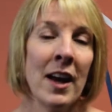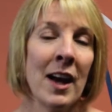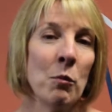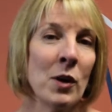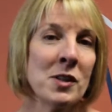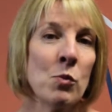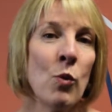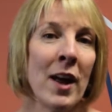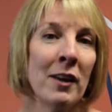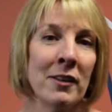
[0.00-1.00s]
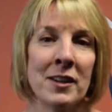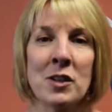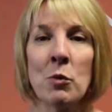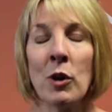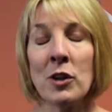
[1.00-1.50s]
and what's relevant
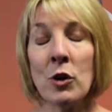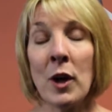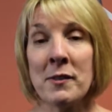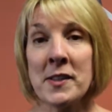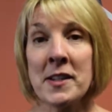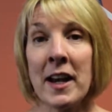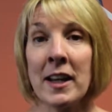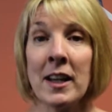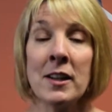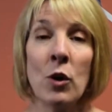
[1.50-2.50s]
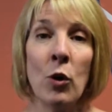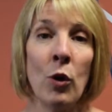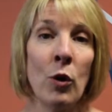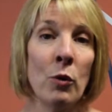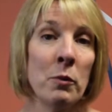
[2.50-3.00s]
to what you have studied
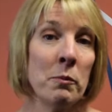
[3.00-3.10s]
or